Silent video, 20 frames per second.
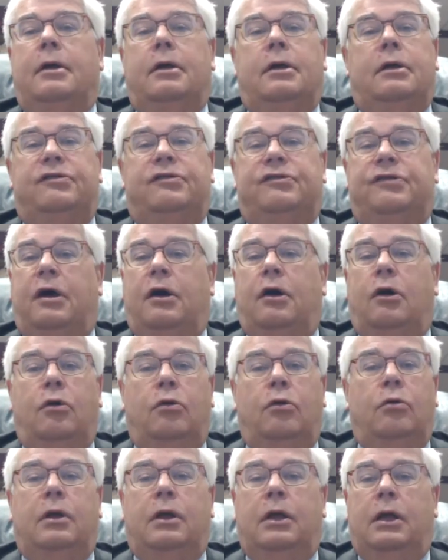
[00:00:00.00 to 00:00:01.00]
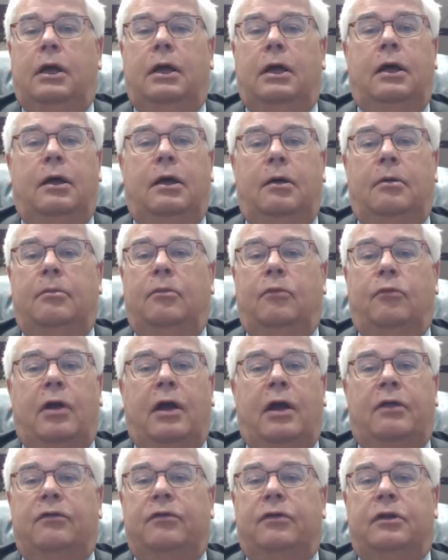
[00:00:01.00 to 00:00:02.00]
so
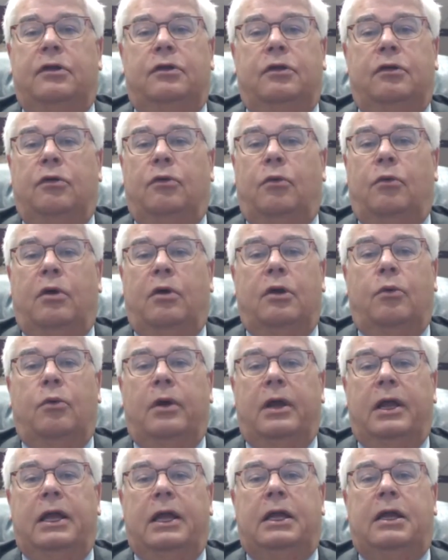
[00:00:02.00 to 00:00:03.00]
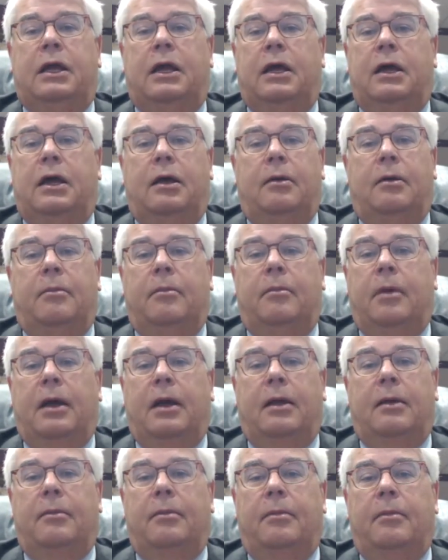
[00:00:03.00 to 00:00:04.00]
rather than doing one a week,
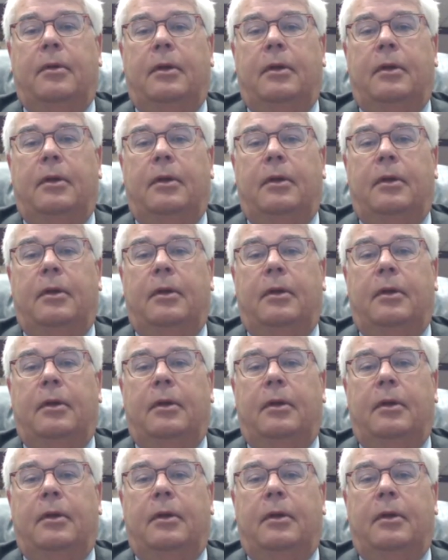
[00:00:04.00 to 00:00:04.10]
my